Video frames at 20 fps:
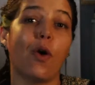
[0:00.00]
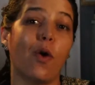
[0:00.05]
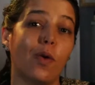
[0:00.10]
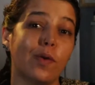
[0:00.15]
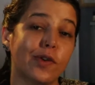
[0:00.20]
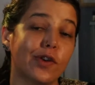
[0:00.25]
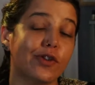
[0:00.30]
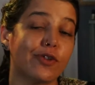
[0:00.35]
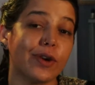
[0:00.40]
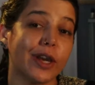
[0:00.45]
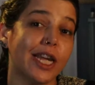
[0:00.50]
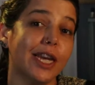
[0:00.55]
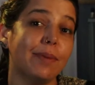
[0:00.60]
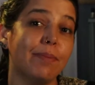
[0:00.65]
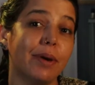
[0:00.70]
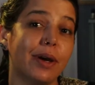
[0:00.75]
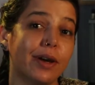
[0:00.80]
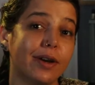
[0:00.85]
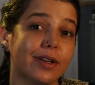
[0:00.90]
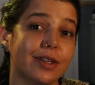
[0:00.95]
Old train
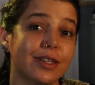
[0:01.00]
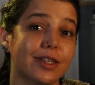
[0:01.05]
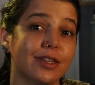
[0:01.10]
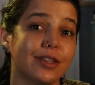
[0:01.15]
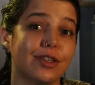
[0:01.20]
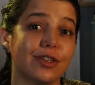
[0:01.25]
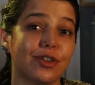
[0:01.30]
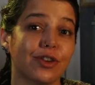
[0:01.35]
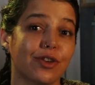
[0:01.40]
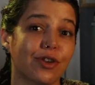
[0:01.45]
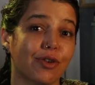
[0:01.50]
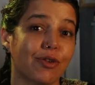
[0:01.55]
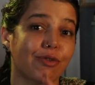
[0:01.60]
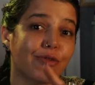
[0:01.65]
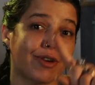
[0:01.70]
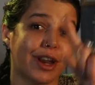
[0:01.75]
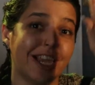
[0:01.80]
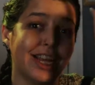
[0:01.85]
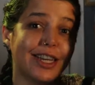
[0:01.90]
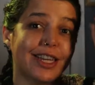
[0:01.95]
punks, this is a
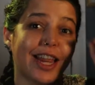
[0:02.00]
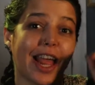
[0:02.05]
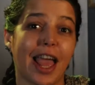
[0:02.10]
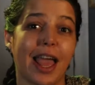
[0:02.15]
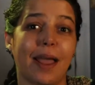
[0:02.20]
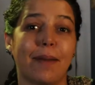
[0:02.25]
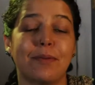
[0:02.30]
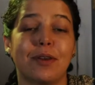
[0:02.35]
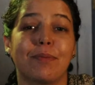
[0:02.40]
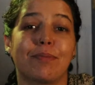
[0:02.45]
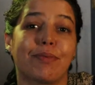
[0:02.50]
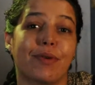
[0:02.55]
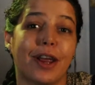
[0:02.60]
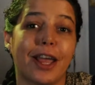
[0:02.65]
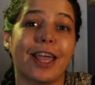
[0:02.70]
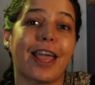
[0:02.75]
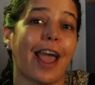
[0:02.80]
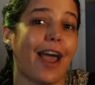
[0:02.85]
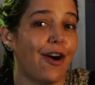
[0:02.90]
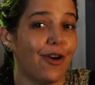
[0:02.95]
great time to
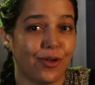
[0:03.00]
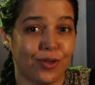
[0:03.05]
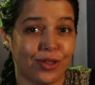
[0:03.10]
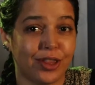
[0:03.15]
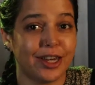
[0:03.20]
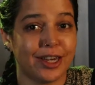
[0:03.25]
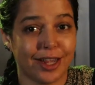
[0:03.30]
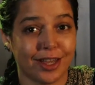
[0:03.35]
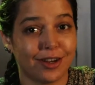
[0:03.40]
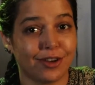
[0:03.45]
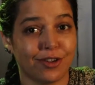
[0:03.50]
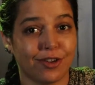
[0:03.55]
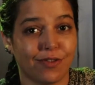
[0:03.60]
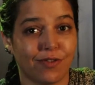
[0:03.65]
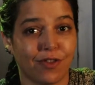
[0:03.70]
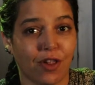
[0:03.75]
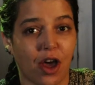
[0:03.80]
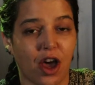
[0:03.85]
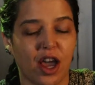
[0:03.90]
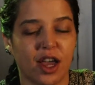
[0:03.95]
break out the dental
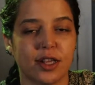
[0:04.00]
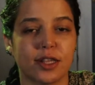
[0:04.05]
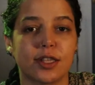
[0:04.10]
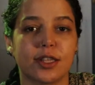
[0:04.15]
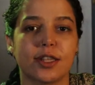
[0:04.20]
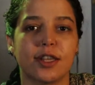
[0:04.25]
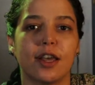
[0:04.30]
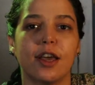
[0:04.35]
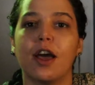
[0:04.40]
floss.